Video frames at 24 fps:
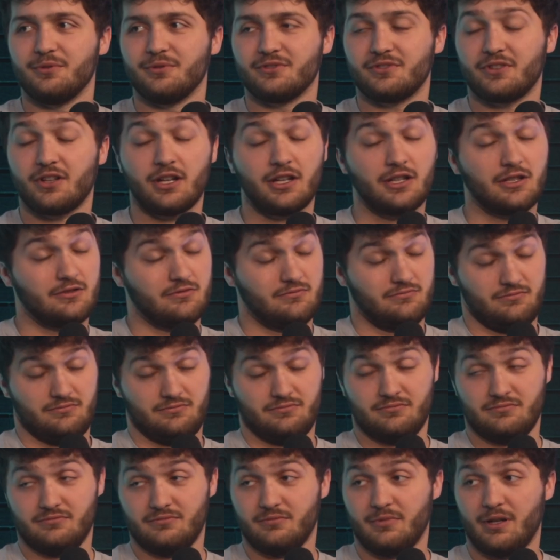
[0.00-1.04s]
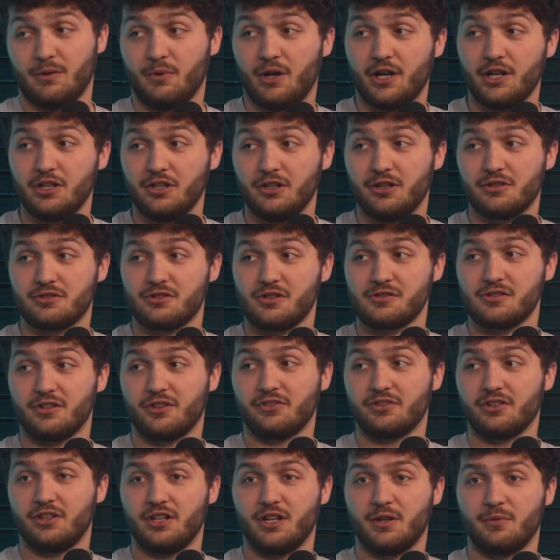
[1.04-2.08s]
and was like, man, why do you go to church on
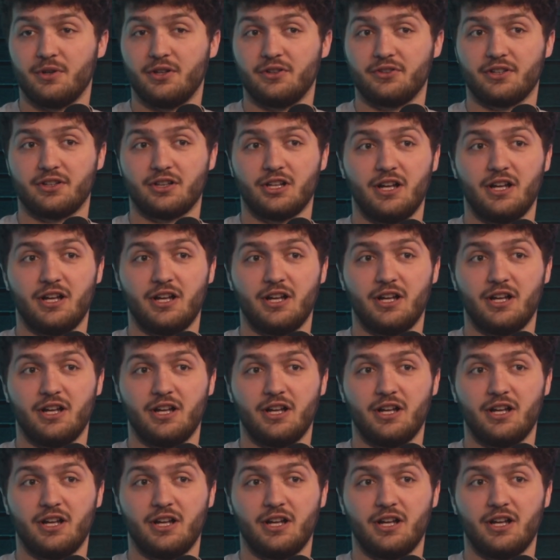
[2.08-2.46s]
Sunday and Wednesday? A